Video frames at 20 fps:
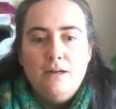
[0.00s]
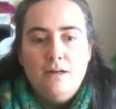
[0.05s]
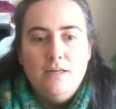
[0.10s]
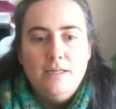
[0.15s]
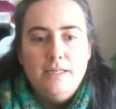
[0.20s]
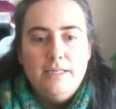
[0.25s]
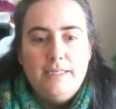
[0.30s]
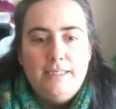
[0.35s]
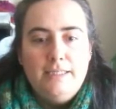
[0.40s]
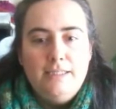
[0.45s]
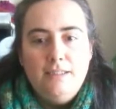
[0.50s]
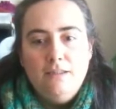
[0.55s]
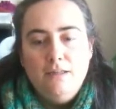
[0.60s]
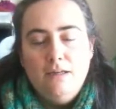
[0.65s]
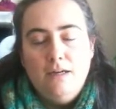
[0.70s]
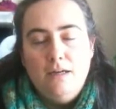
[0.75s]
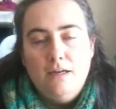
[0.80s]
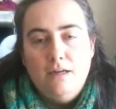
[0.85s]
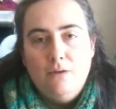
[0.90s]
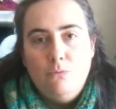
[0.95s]
I
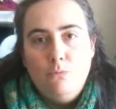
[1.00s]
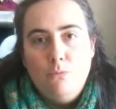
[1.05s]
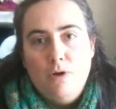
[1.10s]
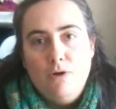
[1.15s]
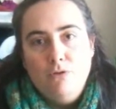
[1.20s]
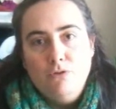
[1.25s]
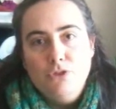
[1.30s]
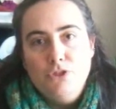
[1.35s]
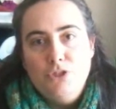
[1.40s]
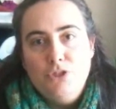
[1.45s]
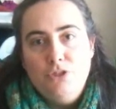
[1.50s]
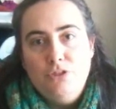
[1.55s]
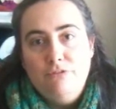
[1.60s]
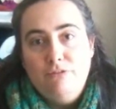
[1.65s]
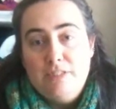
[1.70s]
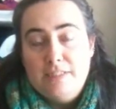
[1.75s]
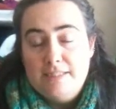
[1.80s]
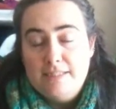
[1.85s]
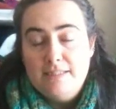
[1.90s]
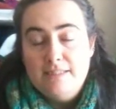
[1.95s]
went on to
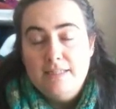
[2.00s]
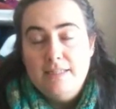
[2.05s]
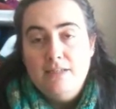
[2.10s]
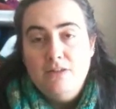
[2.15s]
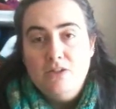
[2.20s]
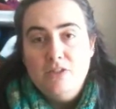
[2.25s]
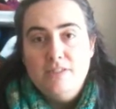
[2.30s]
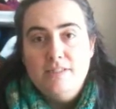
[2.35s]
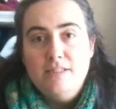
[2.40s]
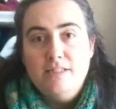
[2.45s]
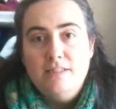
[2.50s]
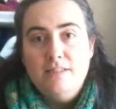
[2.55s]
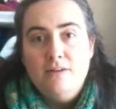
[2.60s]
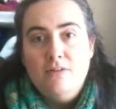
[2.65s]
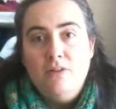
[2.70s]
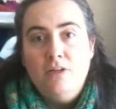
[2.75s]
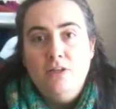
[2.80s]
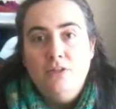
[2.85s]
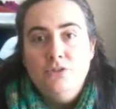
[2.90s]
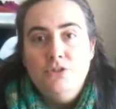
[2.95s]
university. I studied at
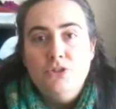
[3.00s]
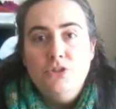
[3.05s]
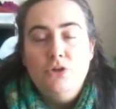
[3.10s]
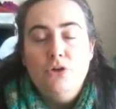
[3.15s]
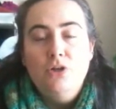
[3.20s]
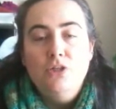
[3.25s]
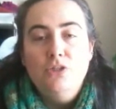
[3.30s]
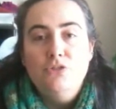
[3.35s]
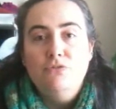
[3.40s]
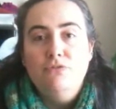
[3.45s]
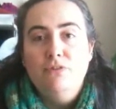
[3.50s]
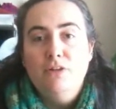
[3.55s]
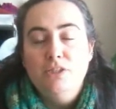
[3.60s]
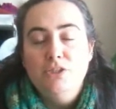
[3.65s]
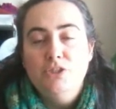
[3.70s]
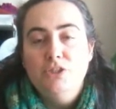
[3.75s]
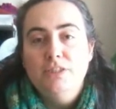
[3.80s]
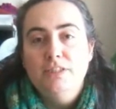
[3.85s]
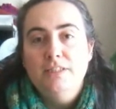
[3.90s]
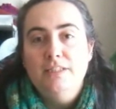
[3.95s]
the London College of
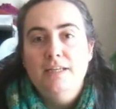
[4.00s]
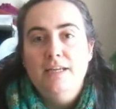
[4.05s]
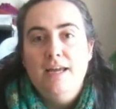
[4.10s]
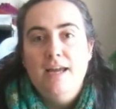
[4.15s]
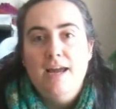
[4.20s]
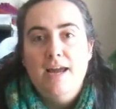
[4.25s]
Fashion